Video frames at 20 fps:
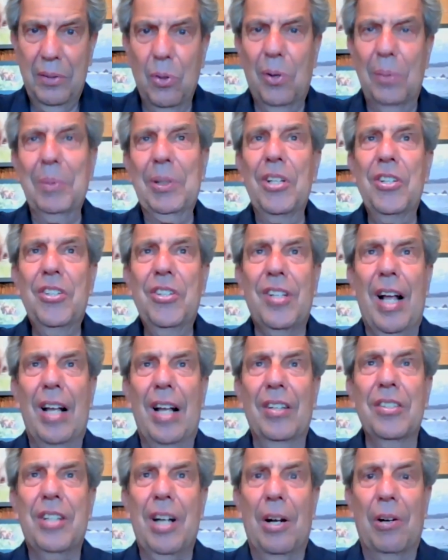normally
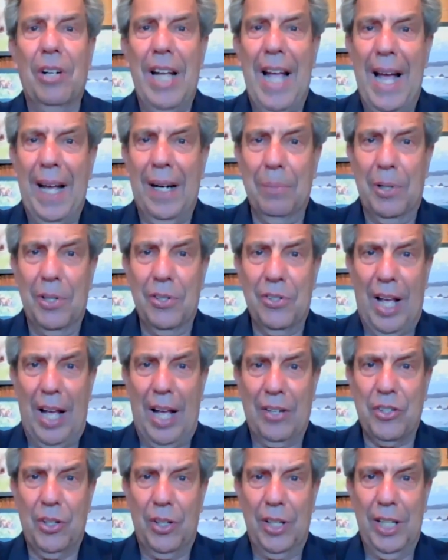solitary
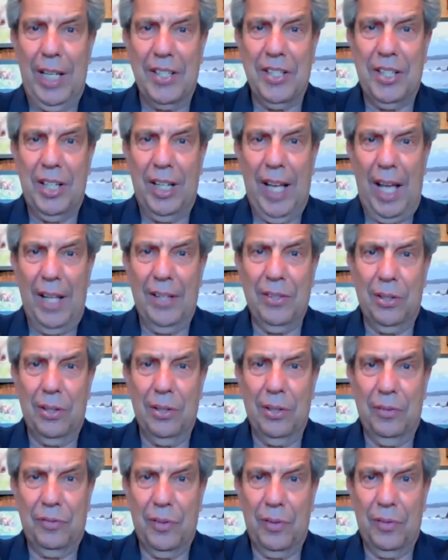animals actually get
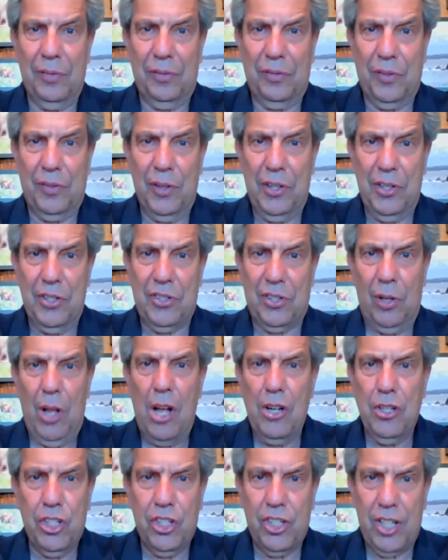together for
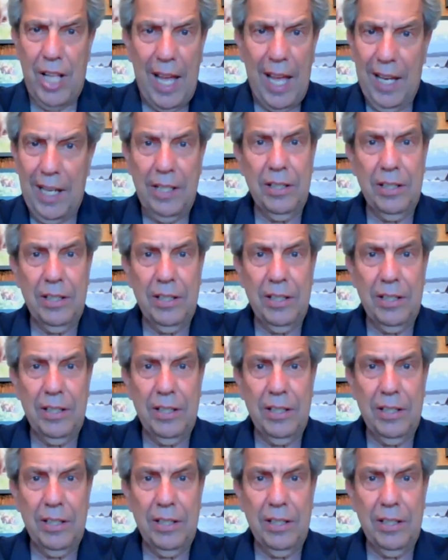this lunch